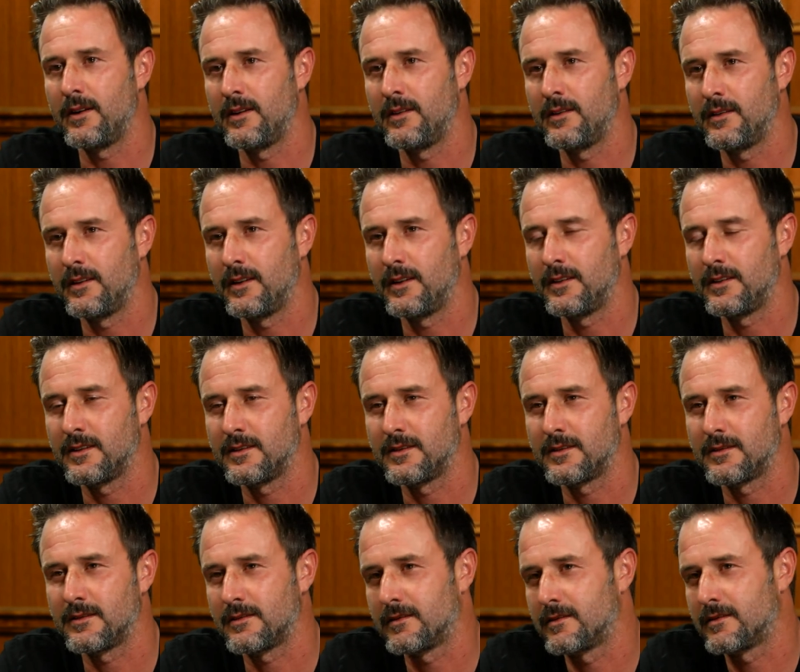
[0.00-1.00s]
and
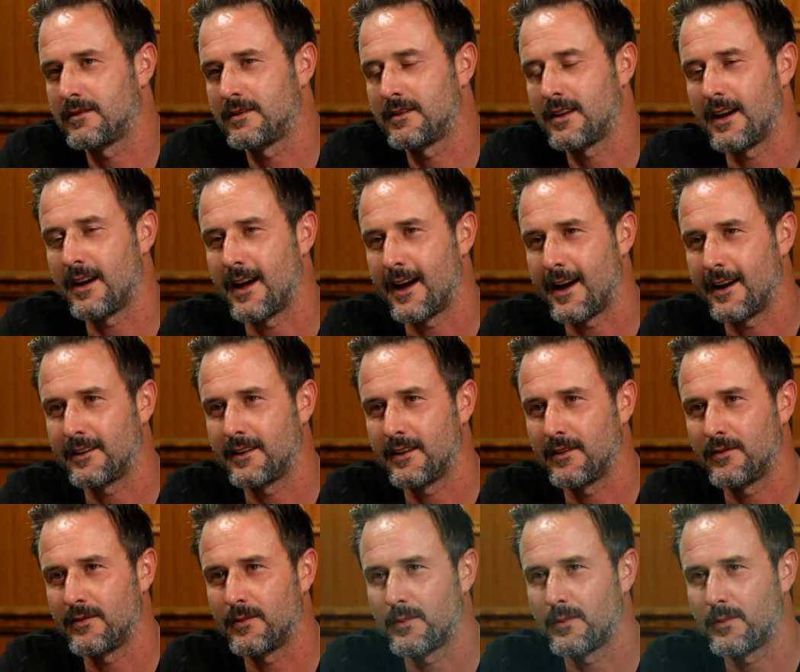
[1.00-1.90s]
just stay active.